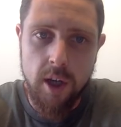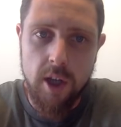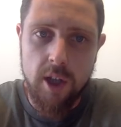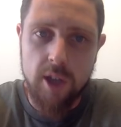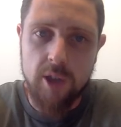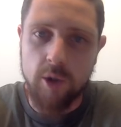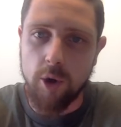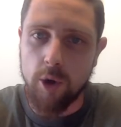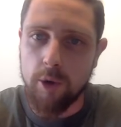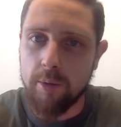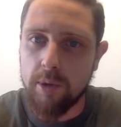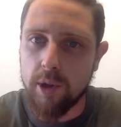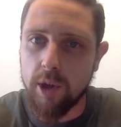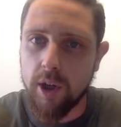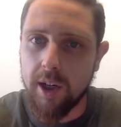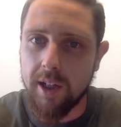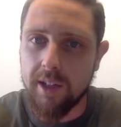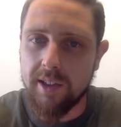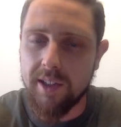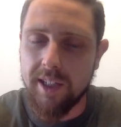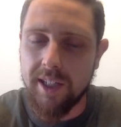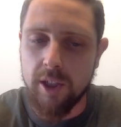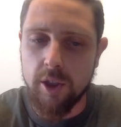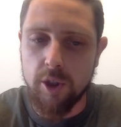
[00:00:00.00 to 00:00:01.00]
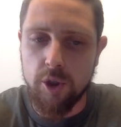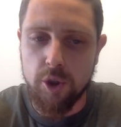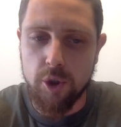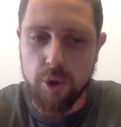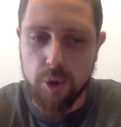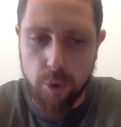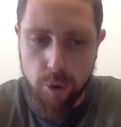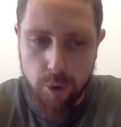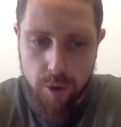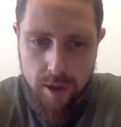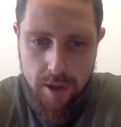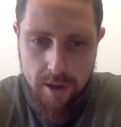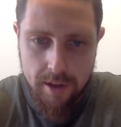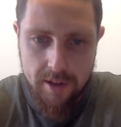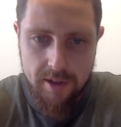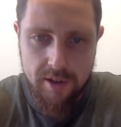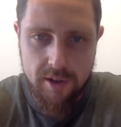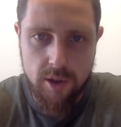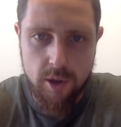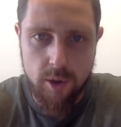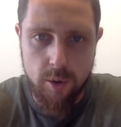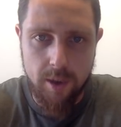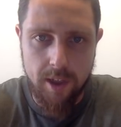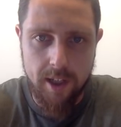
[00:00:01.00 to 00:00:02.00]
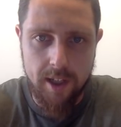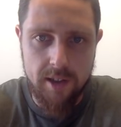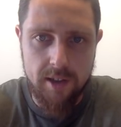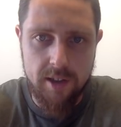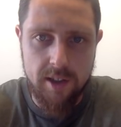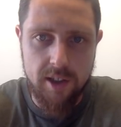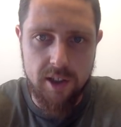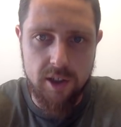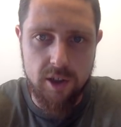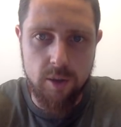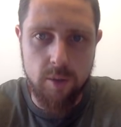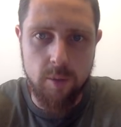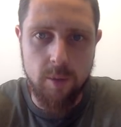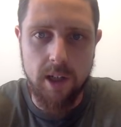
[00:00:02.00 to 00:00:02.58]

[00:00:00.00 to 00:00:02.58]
So I hope you guys enjoy this Q&A session.